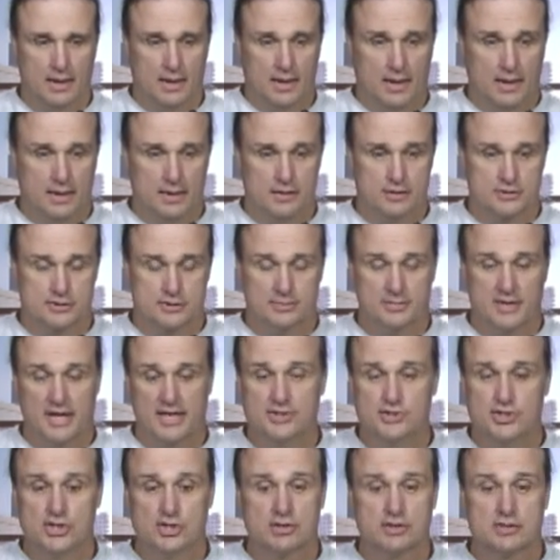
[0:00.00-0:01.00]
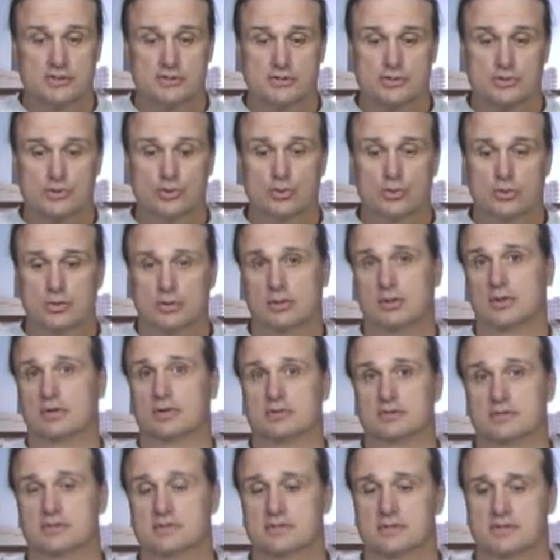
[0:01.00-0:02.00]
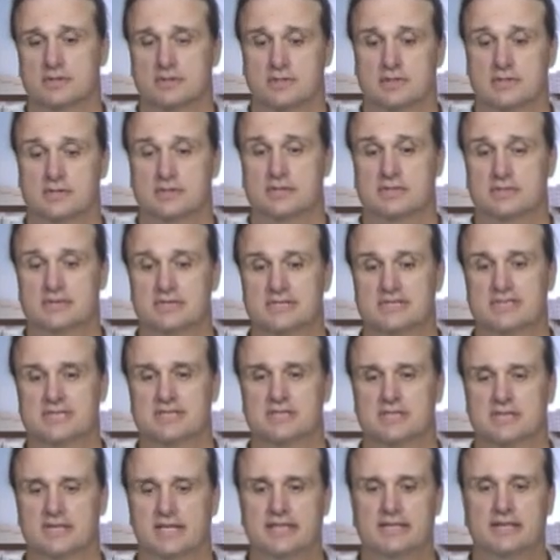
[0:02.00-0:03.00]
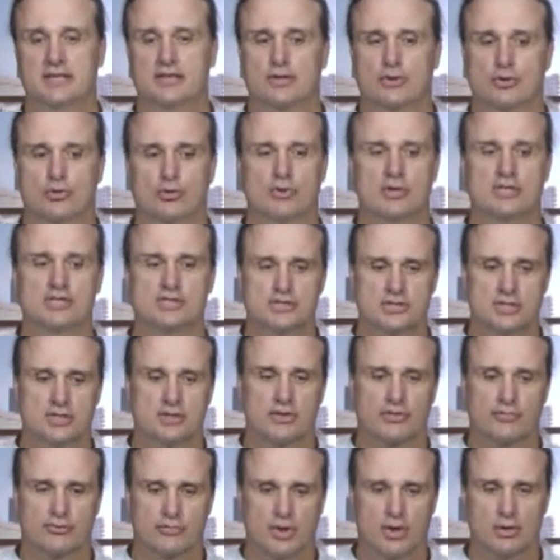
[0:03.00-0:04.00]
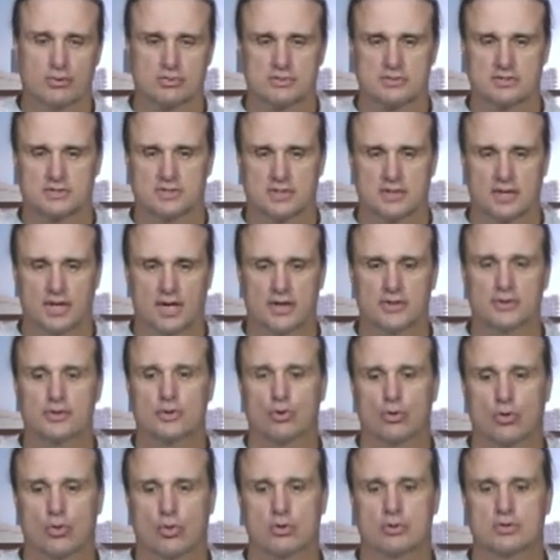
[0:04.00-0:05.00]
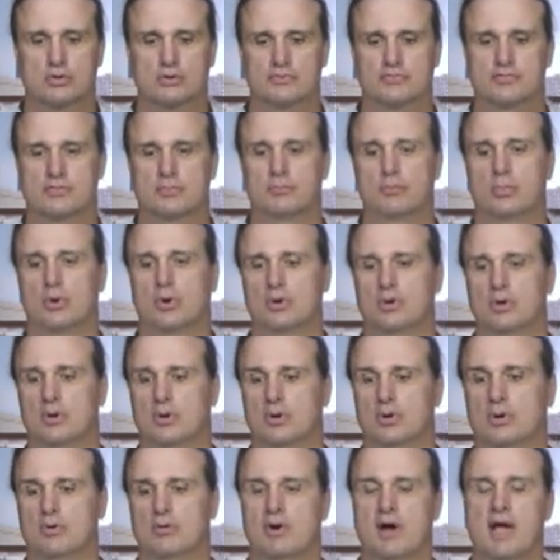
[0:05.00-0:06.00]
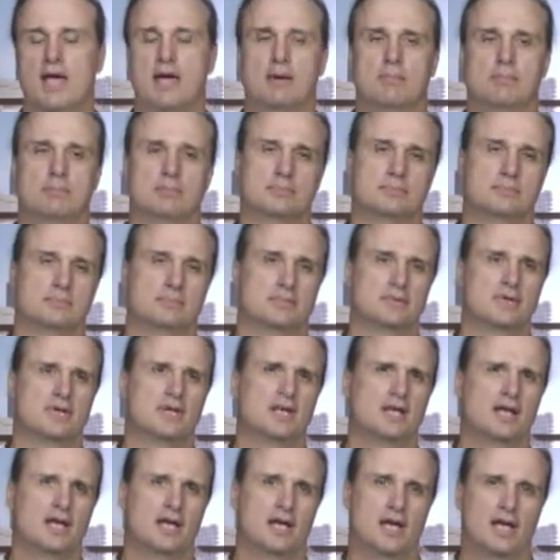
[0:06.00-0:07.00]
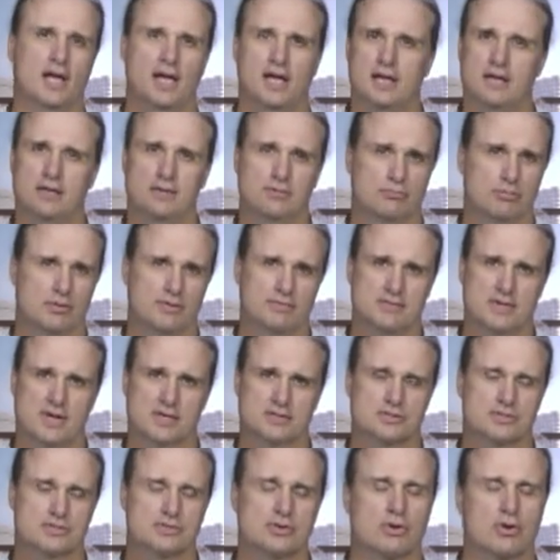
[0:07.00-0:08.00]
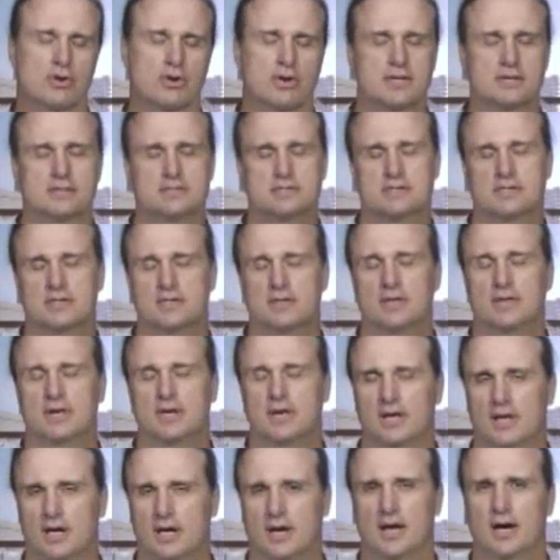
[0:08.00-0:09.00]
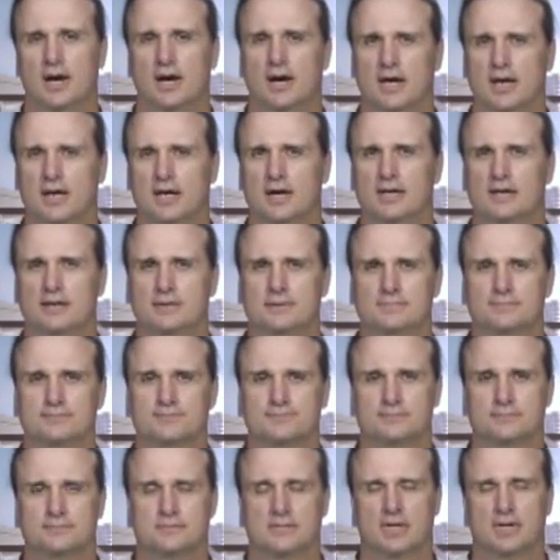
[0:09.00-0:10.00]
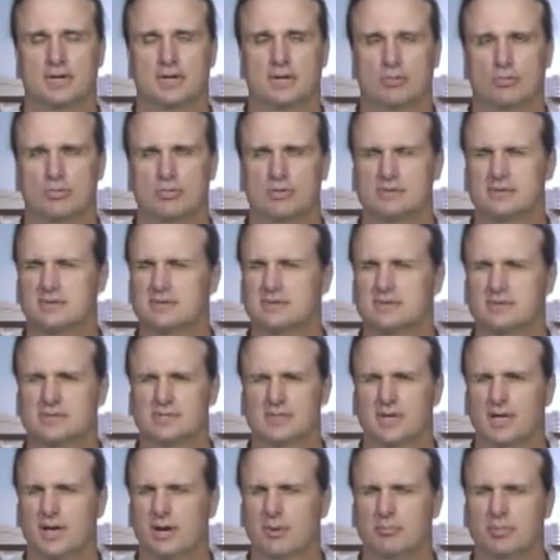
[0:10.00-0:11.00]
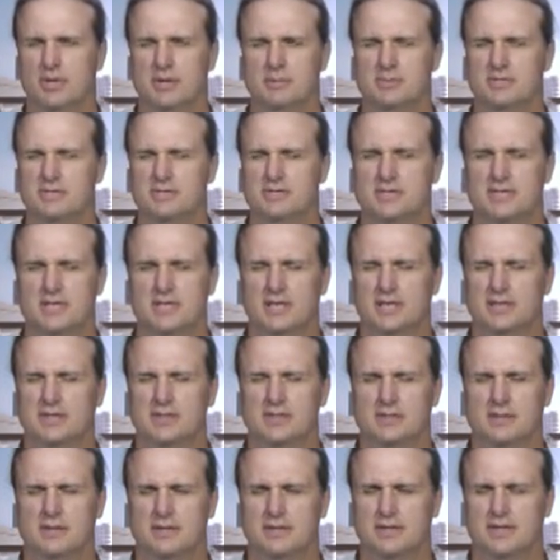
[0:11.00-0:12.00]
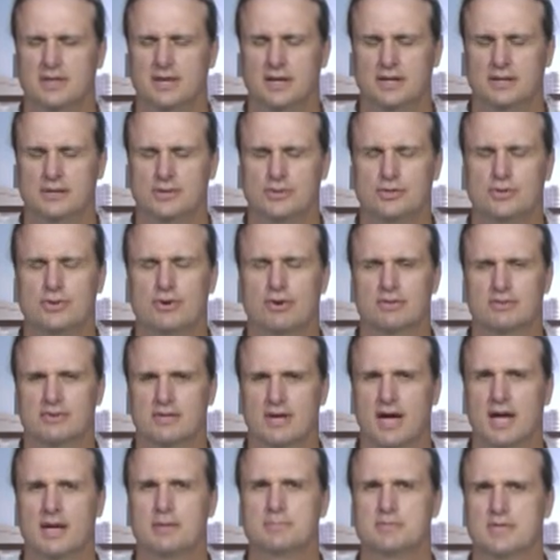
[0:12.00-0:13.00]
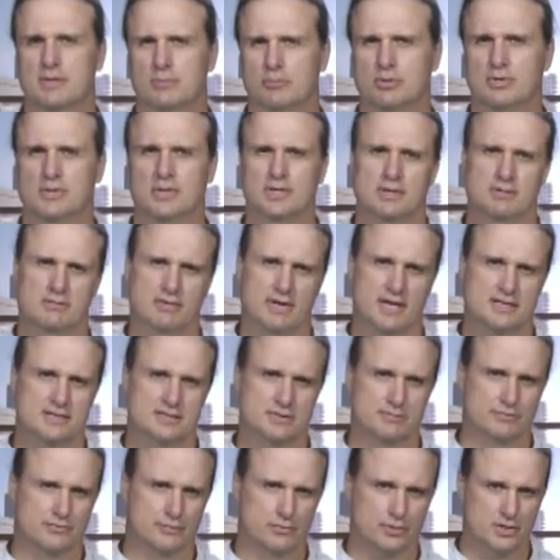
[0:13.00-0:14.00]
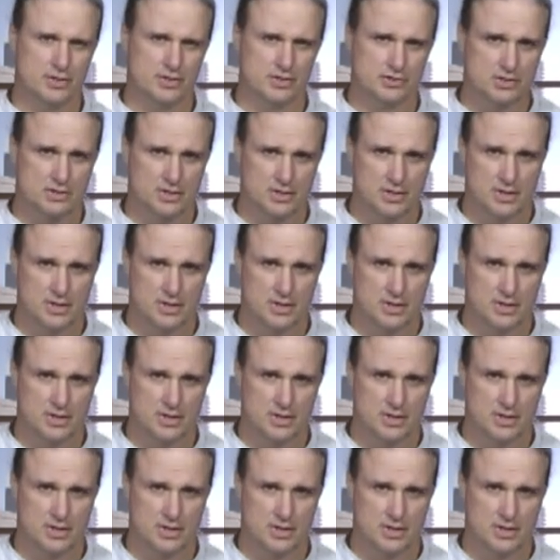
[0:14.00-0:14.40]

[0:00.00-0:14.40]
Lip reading: here's some Nigerian schoolgirls slit Christian throats under orders from Boko Haram. And we've done stories, it was BBC and New York Times, I believe, had some footage